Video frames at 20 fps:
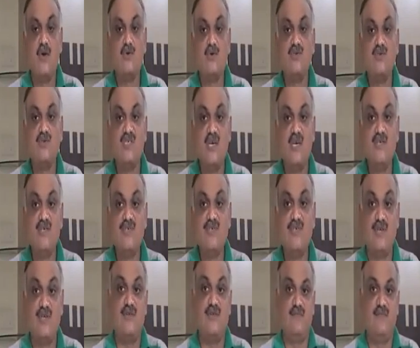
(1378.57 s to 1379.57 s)

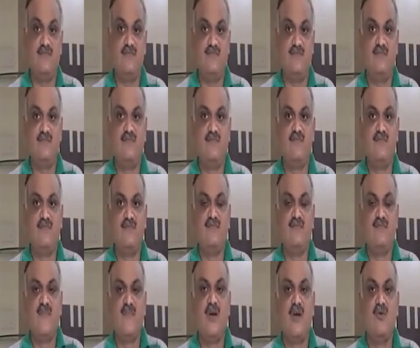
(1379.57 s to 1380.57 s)
Causation.
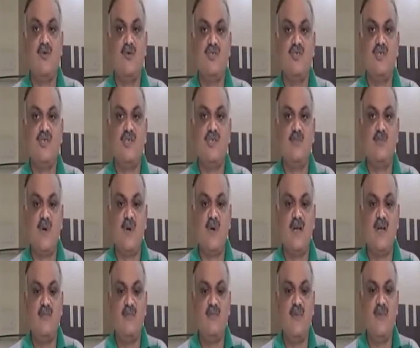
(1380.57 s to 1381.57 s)
Causation
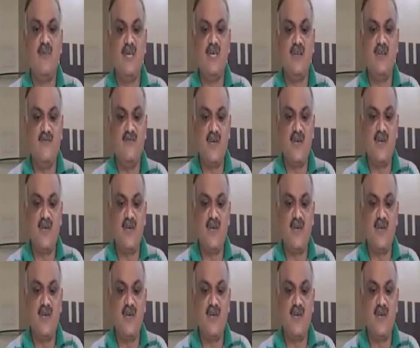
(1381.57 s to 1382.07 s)
might be